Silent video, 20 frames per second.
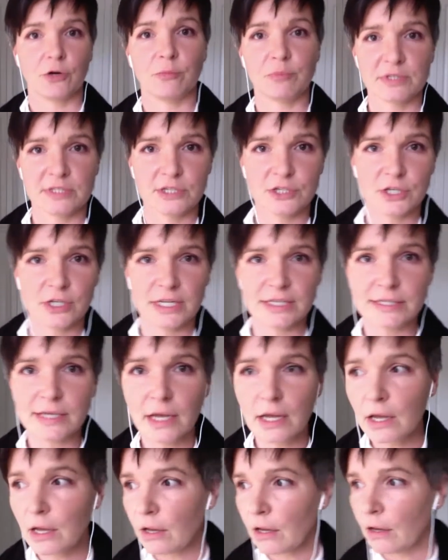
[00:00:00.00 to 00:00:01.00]

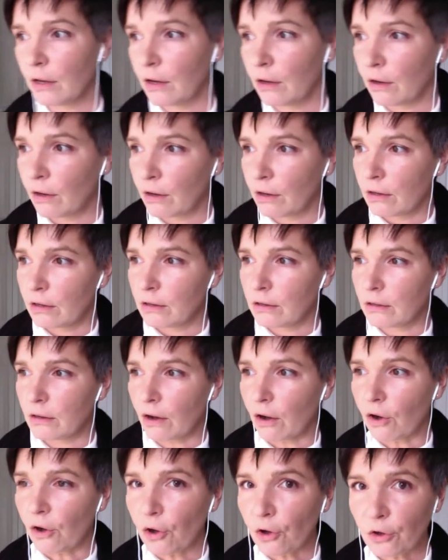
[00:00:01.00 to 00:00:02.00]
basically put a
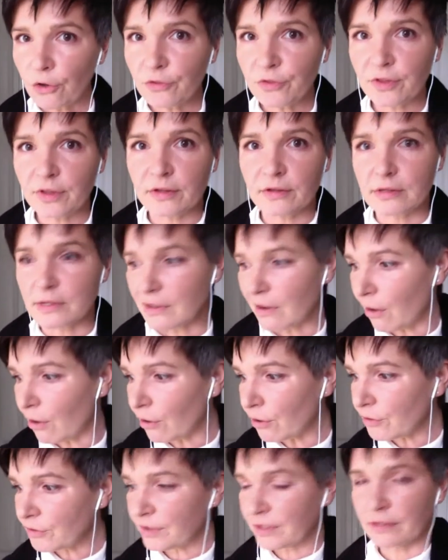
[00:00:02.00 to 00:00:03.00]
film on
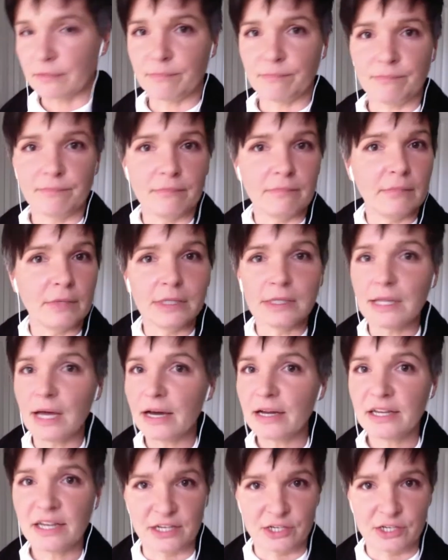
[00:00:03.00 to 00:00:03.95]
those um,